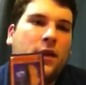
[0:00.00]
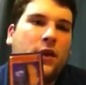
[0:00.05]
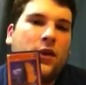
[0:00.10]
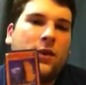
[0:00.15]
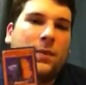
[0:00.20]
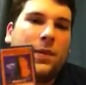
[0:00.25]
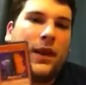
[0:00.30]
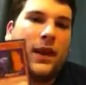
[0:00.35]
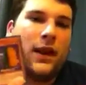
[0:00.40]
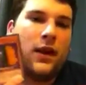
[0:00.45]
you're
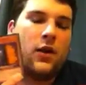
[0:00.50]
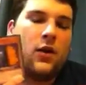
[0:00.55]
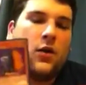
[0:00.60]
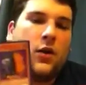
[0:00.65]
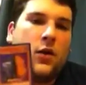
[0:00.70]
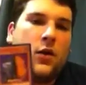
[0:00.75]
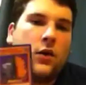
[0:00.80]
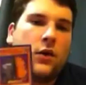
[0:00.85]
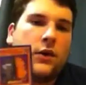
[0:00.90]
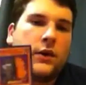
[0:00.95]
playing
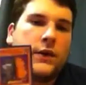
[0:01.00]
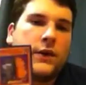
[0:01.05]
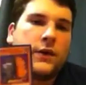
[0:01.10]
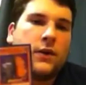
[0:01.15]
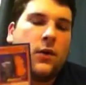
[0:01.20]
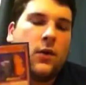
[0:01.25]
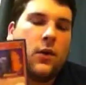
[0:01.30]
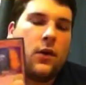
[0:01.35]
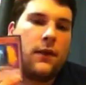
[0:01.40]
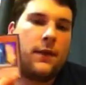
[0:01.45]
Gores,
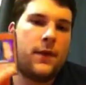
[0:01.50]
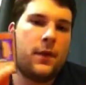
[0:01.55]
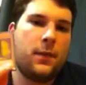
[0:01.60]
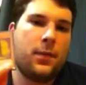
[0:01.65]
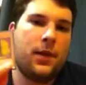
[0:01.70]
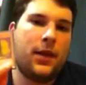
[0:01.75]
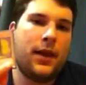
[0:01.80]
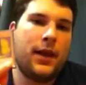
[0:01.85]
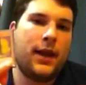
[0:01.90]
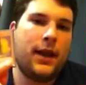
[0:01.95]
or if you're
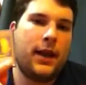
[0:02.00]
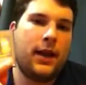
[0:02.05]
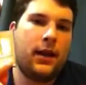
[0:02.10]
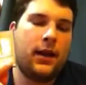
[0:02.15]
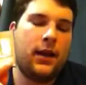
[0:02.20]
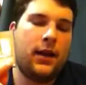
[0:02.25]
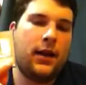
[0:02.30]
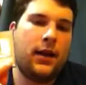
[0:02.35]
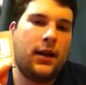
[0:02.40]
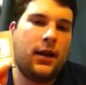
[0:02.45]
playing
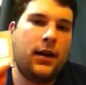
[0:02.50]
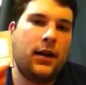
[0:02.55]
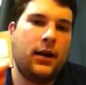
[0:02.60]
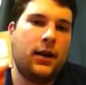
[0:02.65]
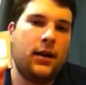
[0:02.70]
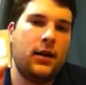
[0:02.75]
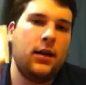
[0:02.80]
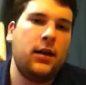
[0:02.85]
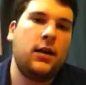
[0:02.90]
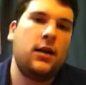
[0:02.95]

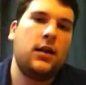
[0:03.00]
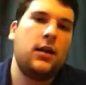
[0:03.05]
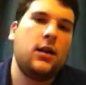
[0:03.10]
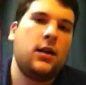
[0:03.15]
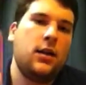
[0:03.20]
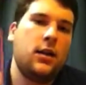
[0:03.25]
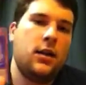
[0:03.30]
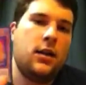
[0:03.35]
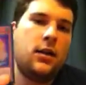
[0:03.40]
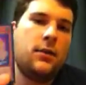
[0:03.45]

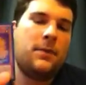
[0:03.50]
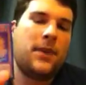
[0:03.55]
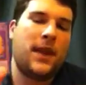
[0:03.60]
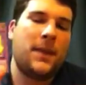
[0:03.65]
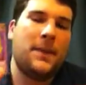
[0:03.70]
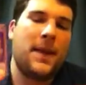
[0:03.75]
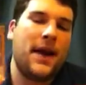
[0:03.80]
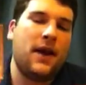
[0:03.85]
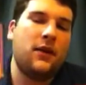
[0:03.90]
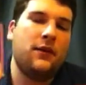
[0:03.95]

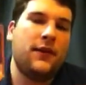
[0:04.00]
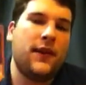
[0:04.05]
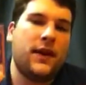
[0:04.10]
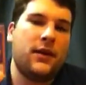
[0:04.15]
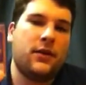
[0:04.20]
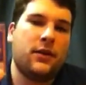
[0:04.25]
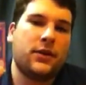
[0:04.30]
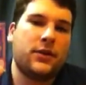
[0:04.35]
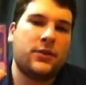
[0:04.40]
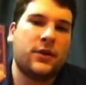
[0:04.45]
like Battle
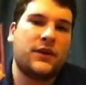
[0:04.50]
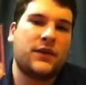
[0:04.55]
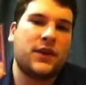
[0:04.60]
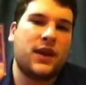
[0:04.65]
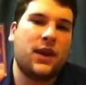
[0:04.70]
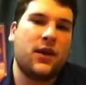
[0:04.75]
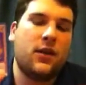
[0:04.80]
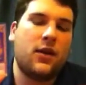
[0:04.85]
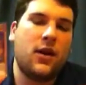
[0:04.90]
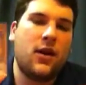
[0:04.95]
Fader or Swift
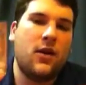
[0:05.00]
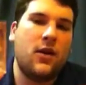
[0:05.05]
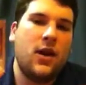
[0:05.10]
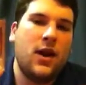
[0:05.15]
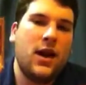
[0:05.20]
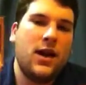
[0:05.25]
Scarecrow.